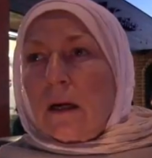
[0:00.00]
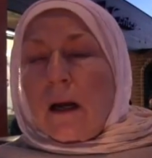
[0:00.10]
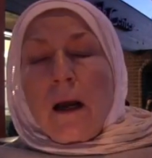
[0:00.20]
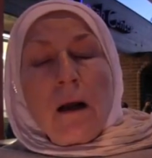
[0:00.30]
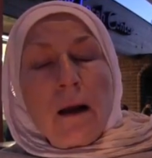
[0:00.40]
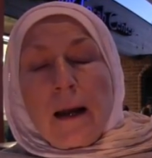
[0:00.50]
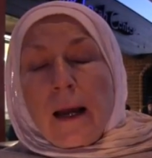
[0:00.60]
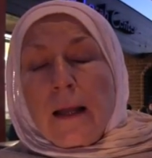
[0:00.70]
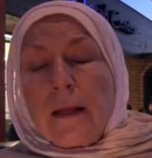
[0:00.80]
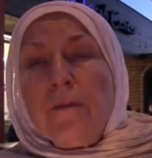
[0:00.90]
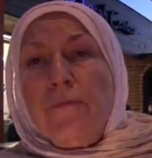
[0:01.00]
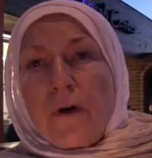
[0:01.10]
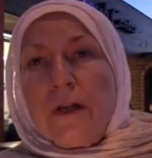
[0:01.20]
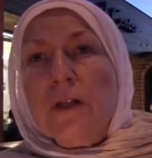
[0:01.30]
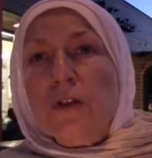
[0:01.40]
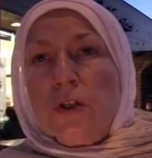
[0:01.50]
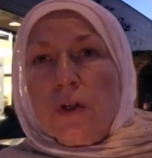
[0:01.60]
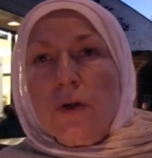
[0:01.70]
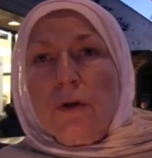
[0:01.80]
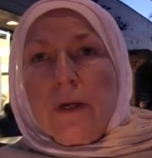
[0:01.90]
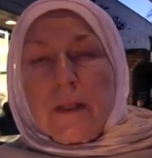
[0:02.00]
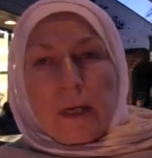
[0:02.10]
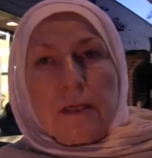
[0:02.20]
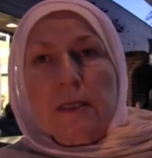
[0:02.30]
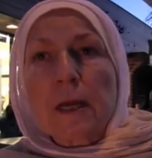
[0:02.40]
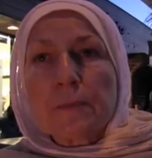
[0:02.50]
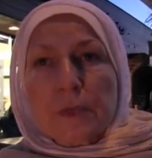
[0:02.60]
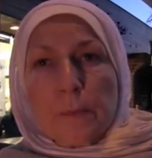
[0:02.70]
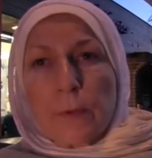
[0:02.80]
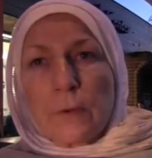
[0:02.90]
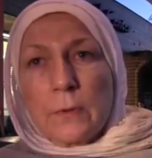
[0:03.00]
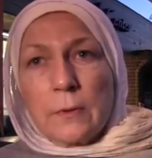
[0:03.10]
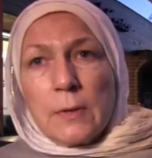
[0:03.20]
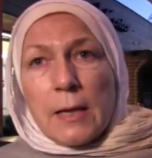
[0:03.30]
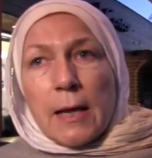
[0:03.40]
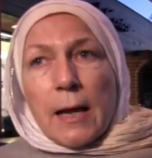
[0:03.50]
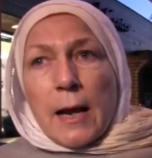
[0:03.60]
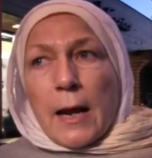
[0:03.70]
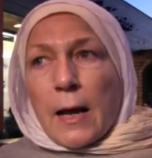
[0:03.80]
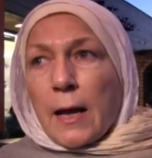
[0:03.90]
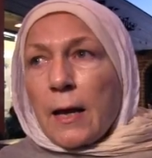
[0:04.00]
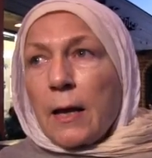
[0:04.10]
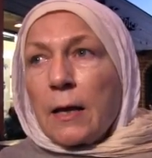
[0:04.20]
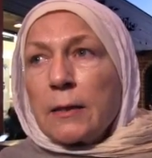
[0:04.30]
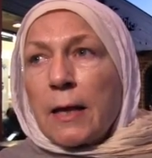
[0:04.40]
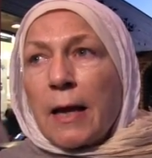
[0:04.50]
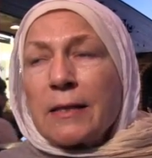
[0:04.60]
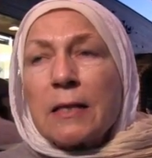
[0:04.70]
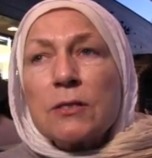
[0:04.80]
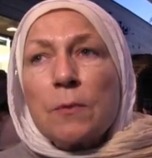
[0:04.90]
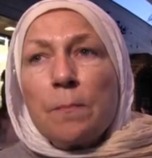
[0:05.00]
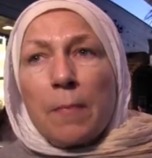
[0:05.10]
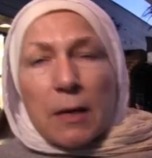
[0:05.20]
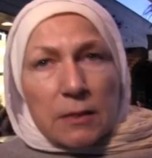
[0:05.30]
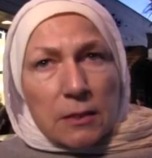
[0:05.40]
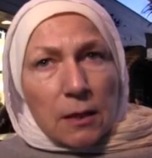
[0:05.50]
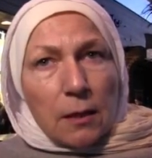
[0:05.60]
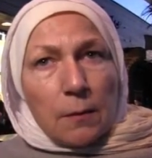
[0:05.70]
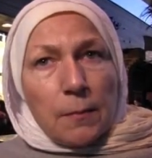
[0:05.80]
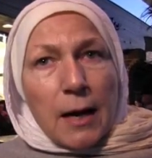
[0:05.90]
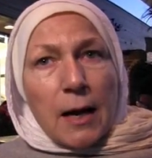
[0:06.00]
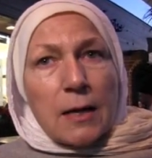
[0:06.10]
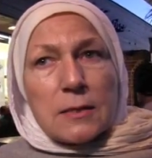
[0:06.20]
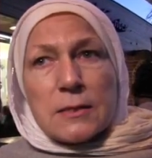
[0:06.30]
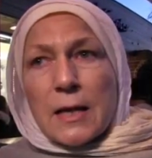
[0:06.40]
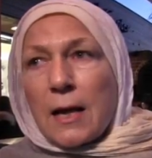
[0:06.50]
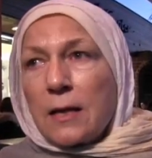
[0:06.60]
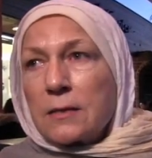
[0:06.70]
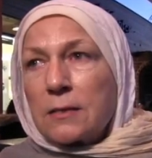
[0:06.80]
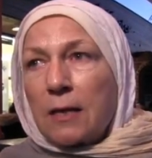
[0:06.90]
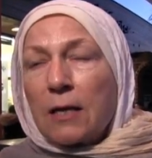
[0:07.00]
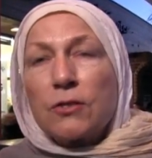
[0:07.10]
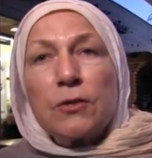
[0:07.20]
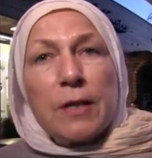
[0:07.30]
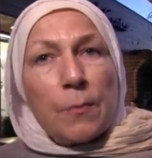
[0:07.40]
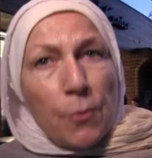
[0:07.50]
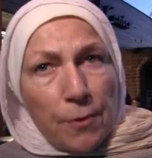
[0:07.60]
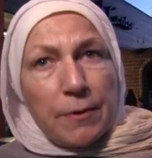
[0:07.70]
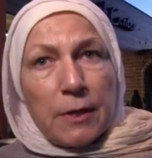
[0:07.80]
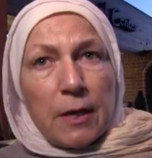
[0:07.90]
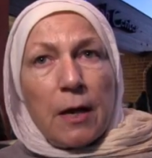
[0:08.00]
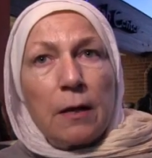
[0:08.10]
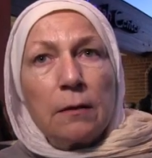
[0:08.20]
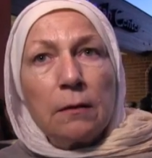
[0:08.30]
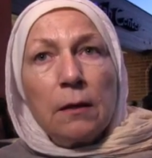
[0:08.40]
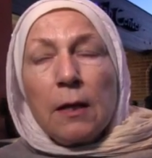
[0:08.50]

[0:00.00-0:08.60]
And I found it so unacceptable. And as a Muslim, as an American,